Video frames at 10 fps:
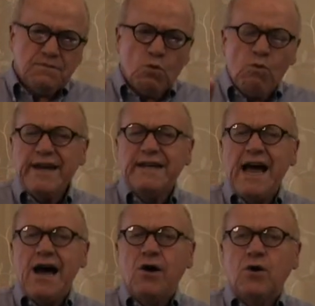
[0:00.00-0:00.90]
right
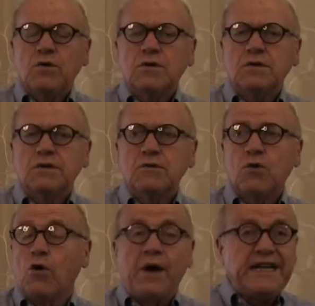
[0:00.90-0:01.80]
now,
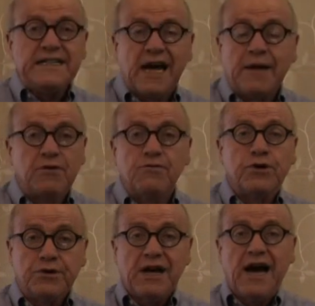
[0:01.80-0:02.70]
or any time before
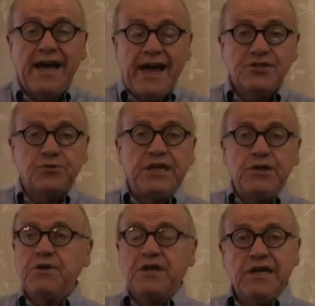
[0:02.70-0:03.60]
you die, actually, you
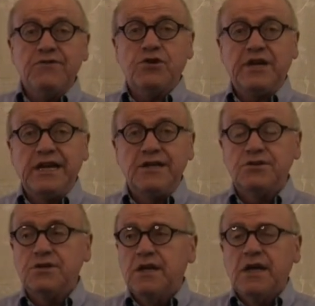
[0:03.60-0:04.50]
can give your
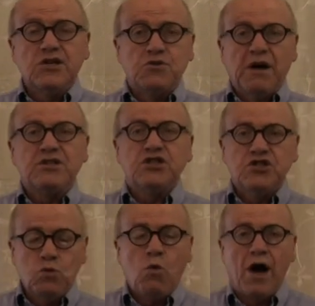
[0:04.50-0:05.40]
kids as much as
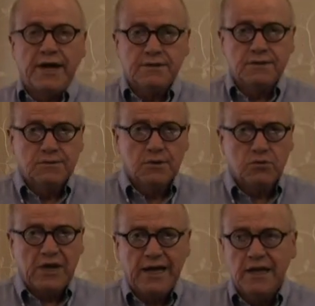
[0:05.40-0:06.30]
you want.
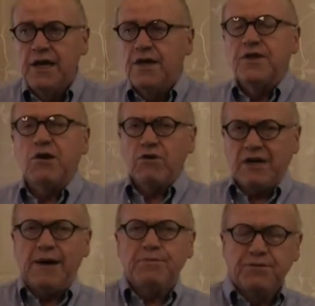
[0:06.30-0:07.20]
Okay? There are a
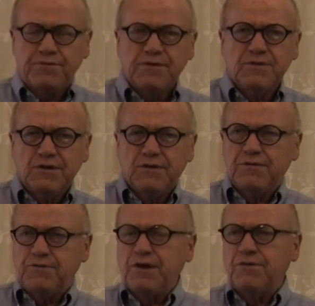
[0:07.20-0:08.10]
couple
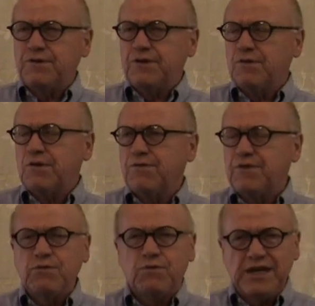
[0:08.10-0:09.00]
of
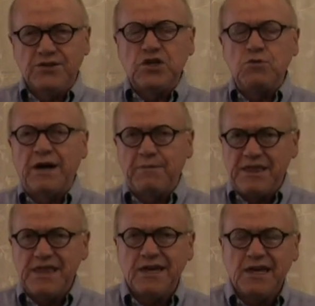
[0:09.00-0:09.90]
things that you want to be
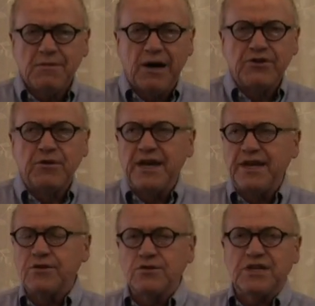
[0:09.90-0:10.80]
thinking about when you're
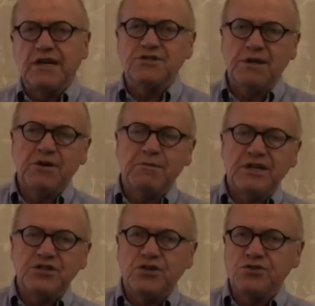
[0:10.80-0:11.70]
making those gifts. I'm going to
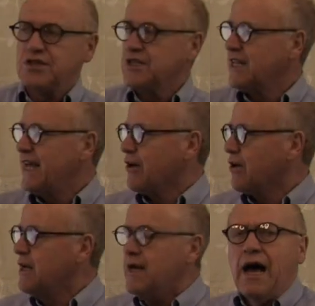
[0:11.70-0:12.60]
mention those a little later.
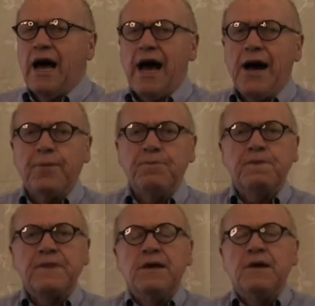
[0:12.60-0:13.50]

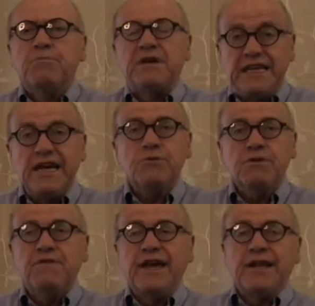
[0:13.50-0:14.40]
But the other
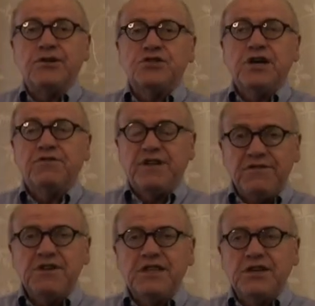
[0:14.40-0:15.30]
advantage of
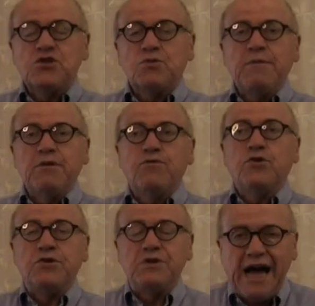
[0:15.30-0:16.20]
giving things away before
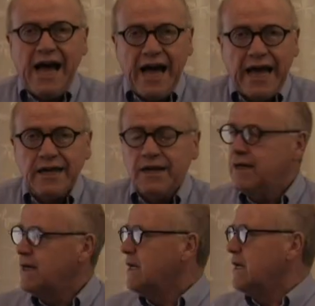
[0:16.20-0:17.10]
you die,
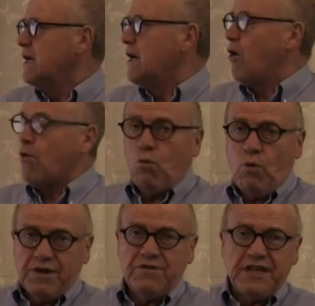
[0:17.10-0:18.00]
or
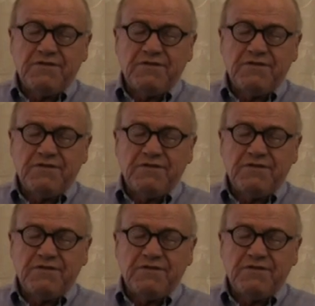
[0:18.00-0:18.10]
one of the